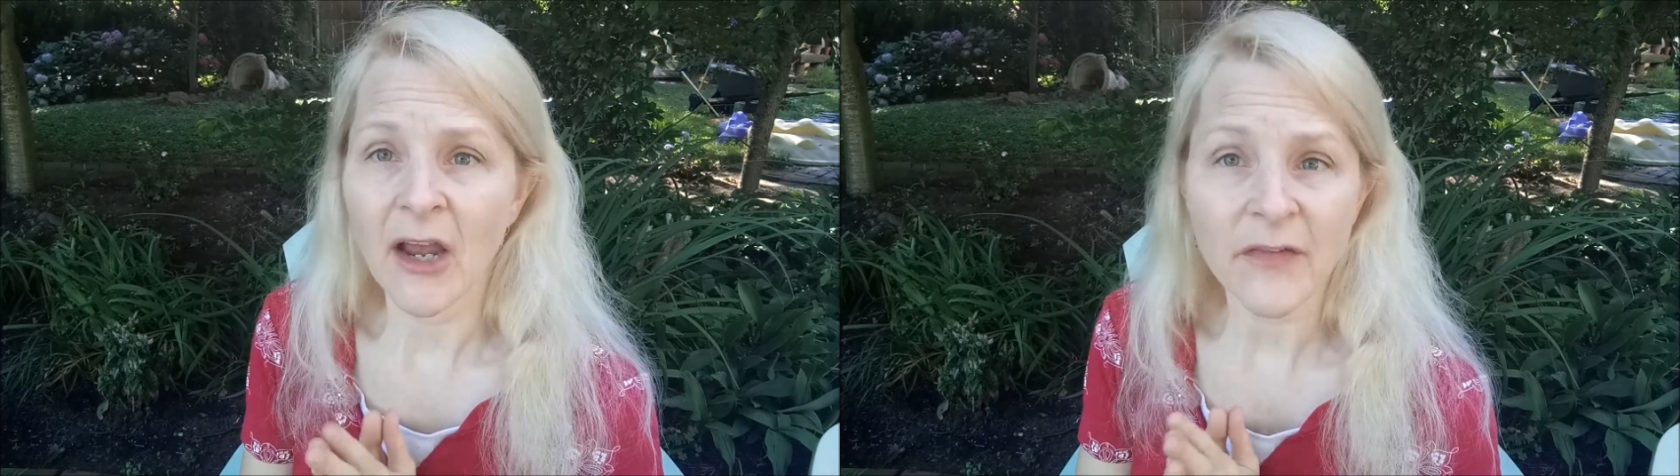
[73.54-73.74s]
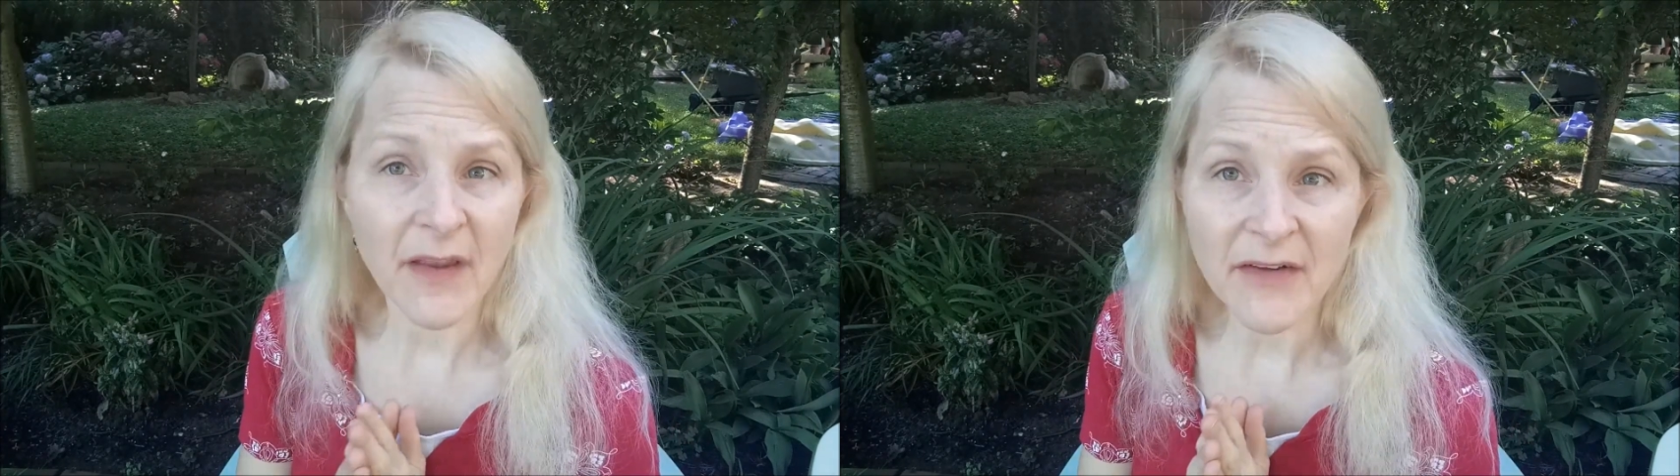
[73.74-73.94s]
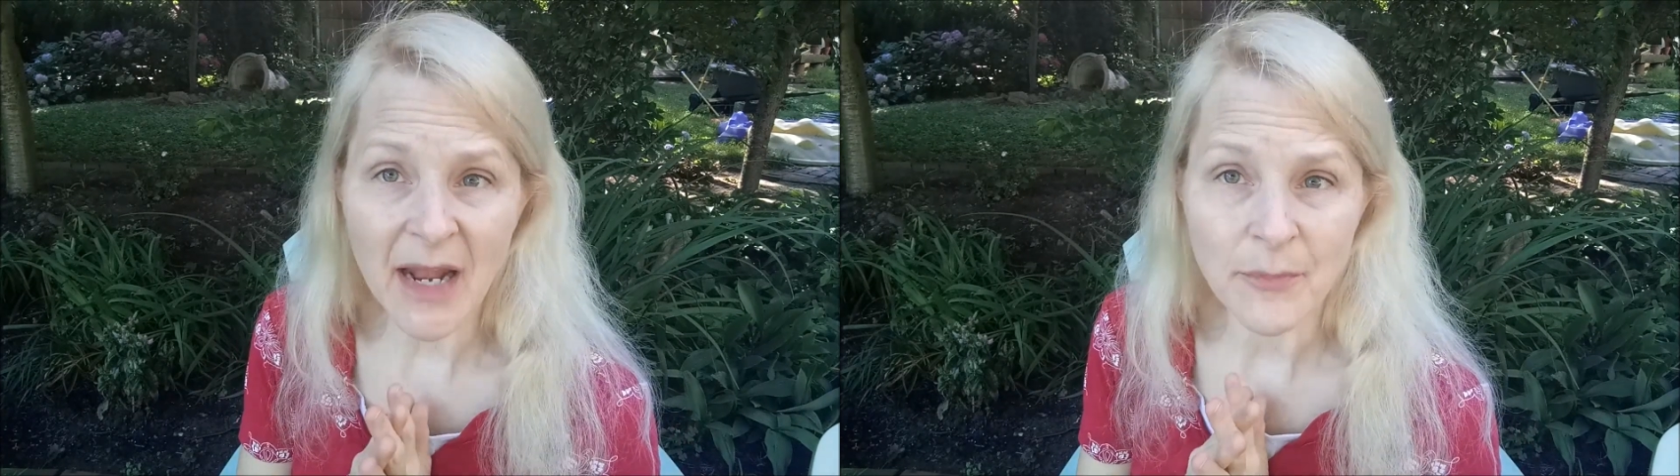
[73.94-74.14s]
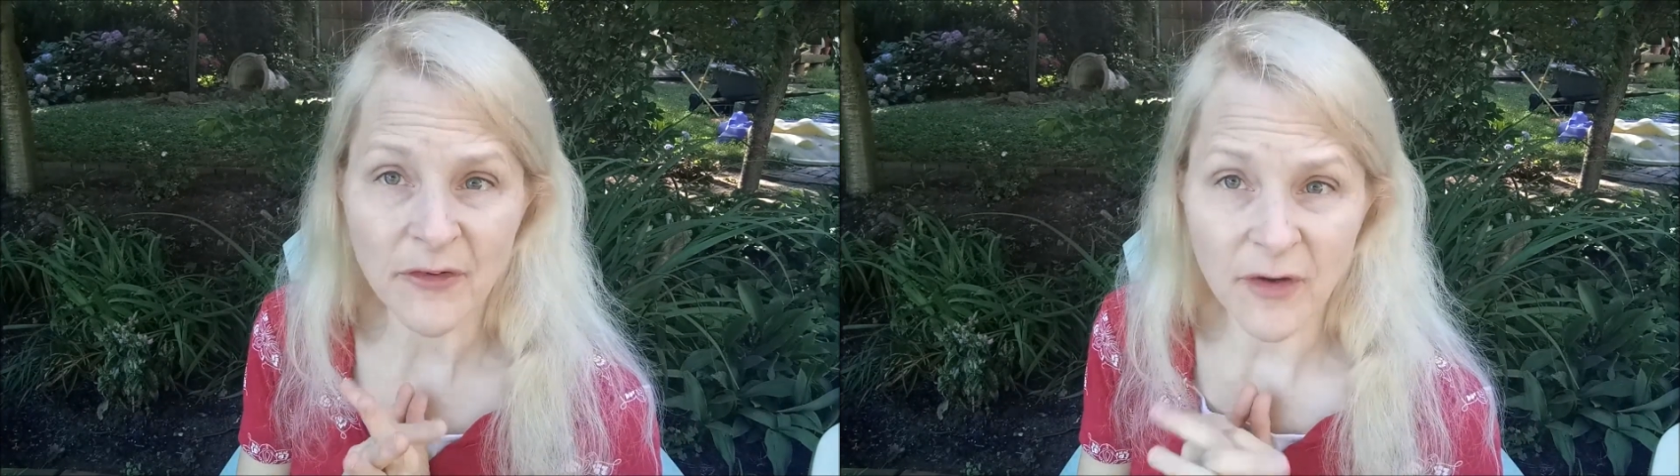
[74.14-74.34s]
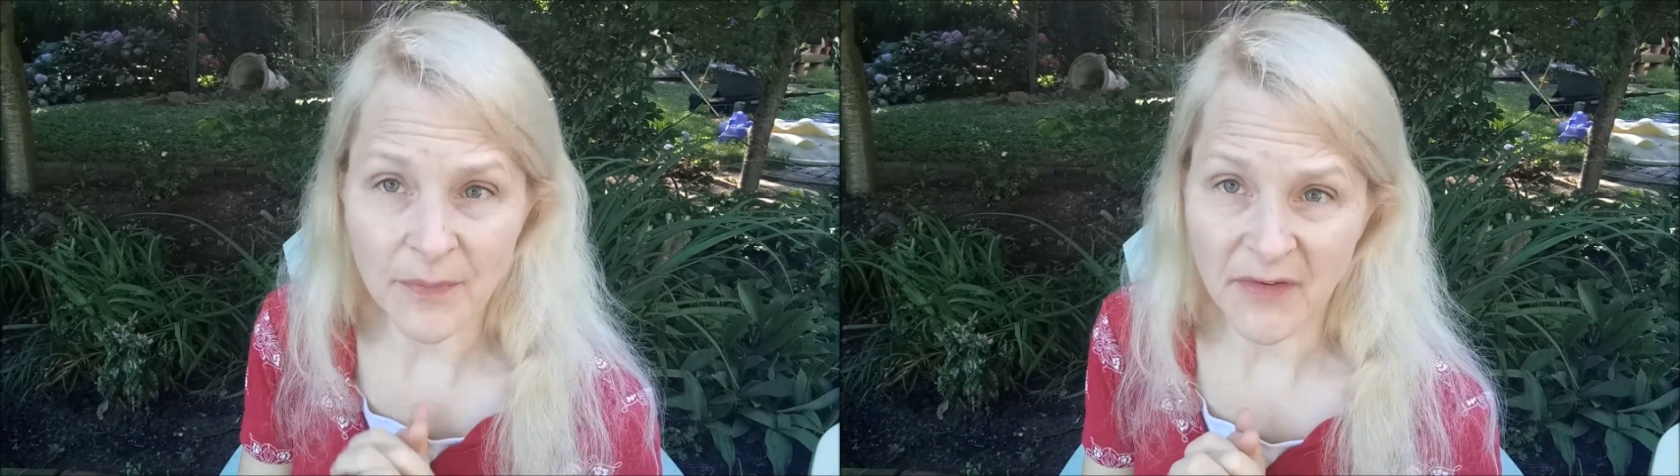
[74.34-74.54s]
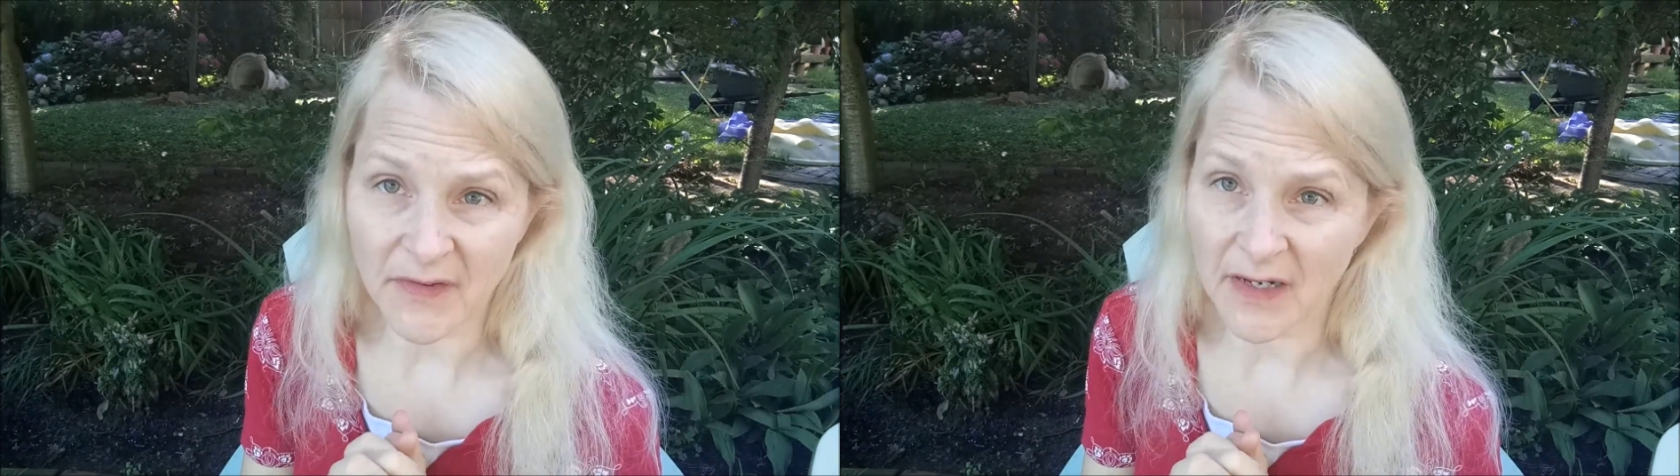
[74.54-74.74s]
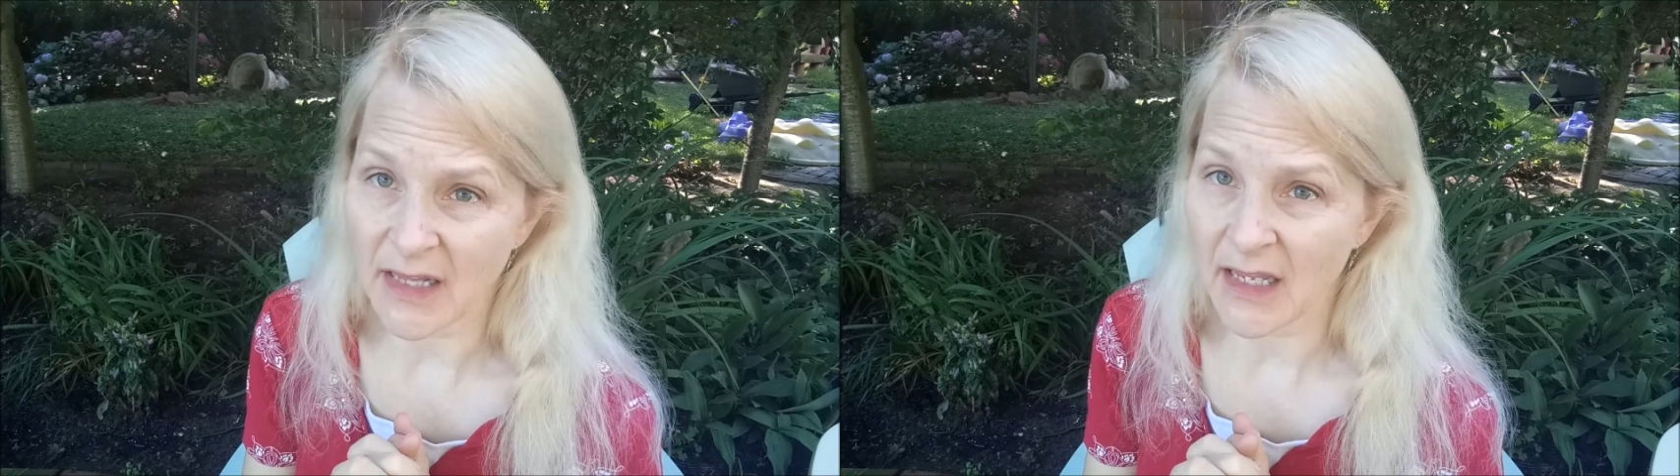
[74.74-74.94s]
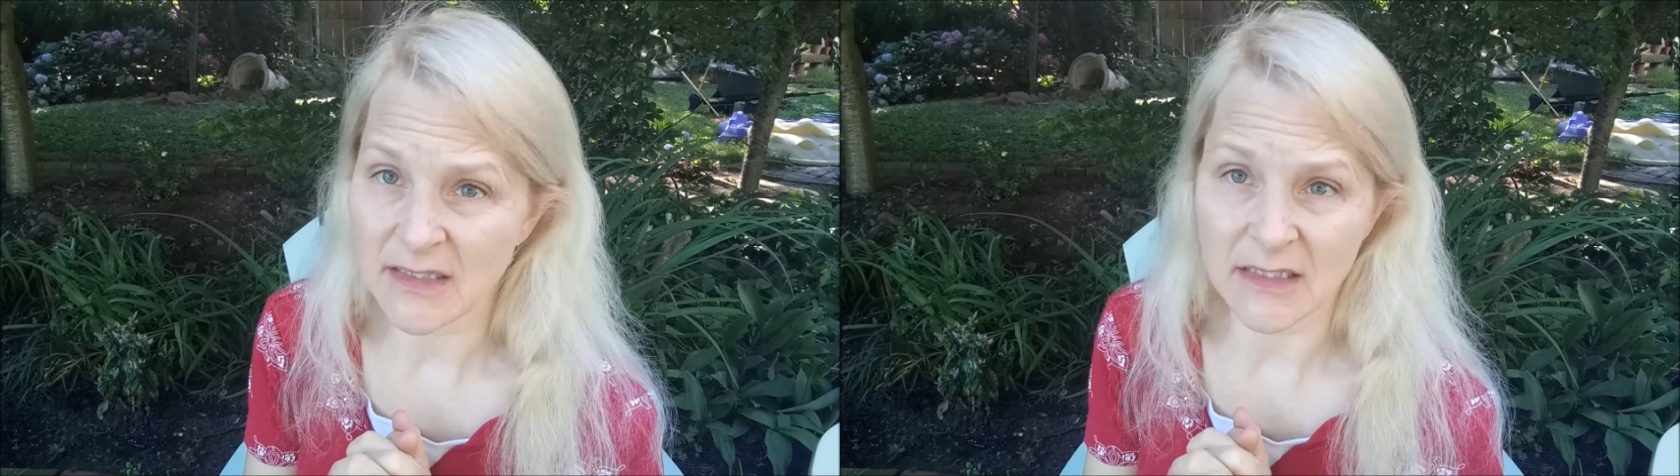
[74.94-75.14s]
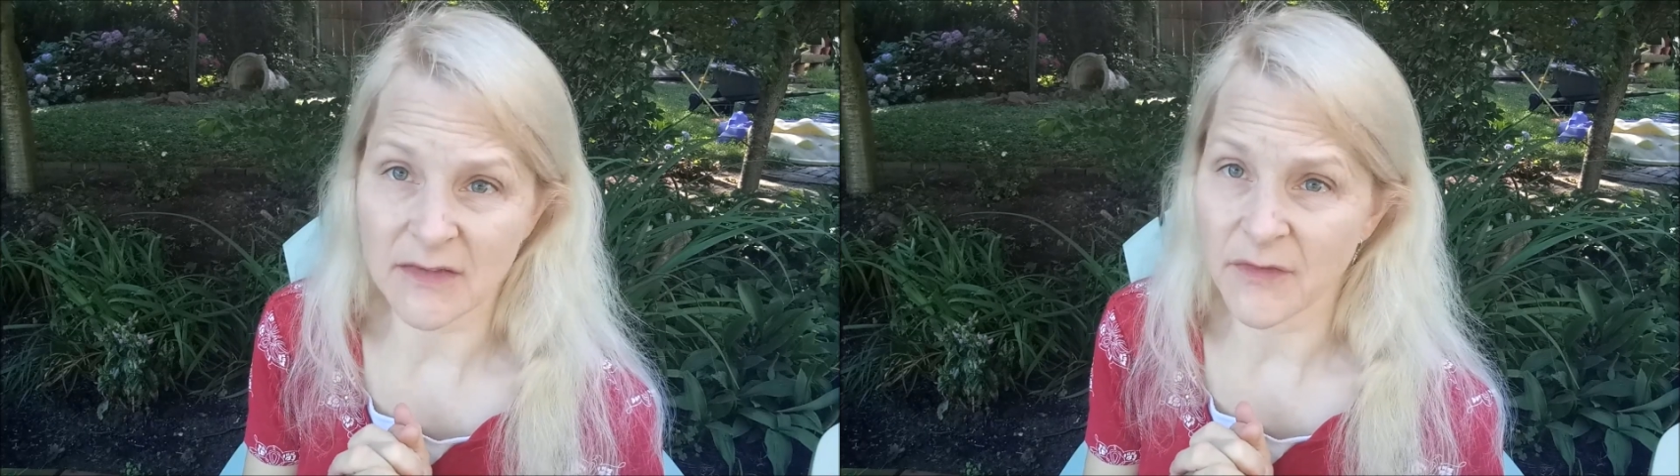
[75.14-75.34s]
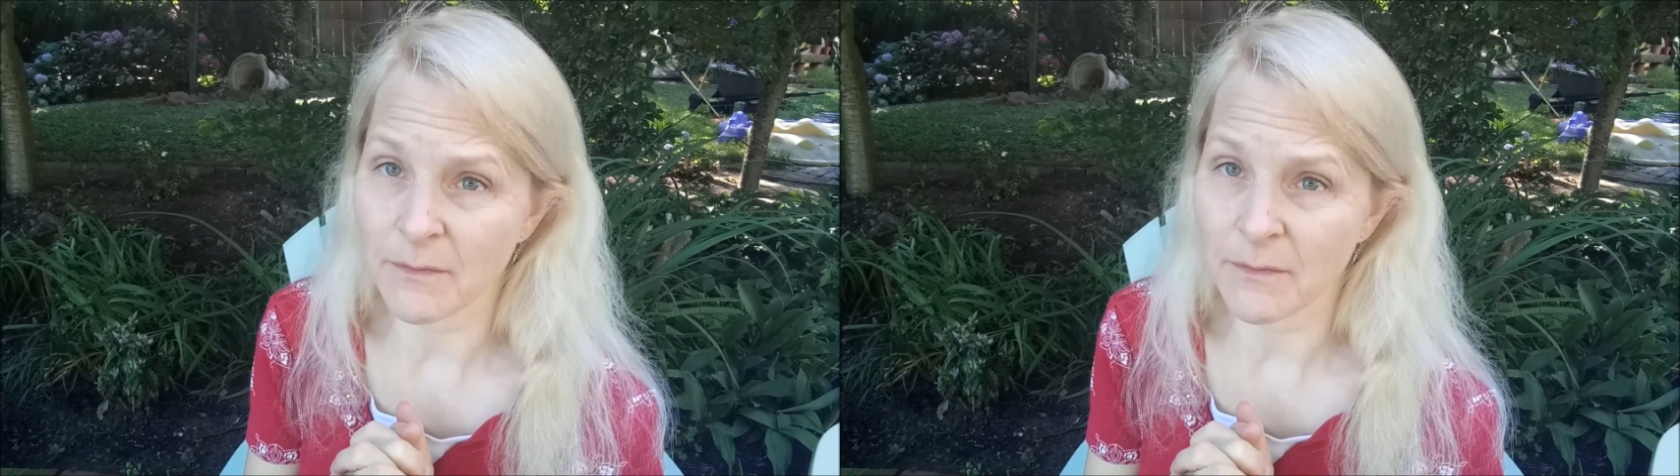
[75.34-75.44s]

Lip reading: I also haven't had prescription sunglasses